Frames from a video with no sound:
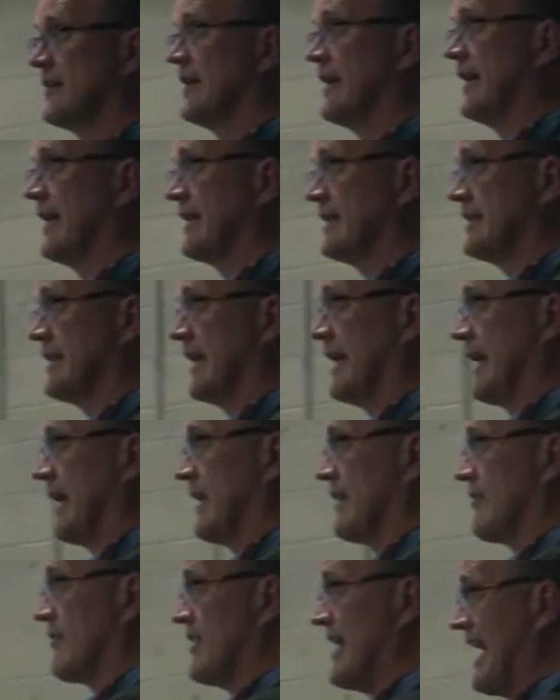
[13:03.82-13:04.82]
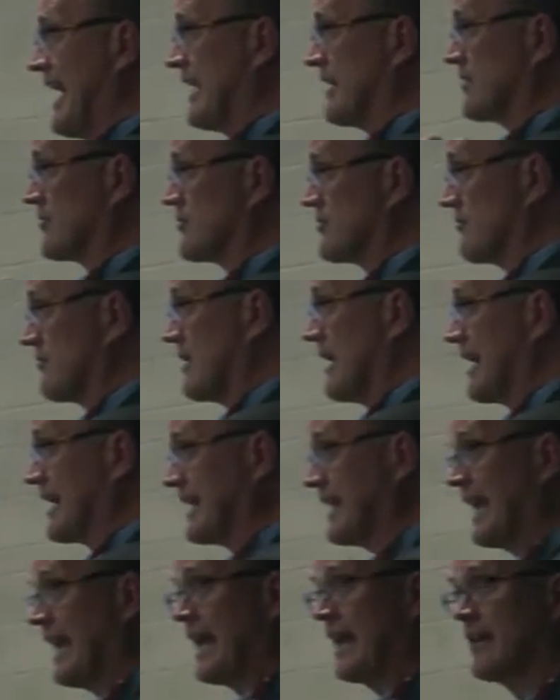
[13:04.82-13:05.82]
And, and that,
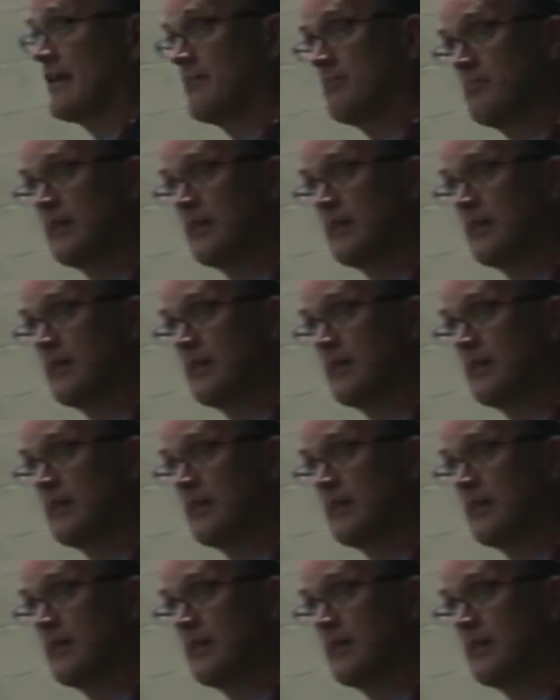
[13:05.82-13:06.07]
again,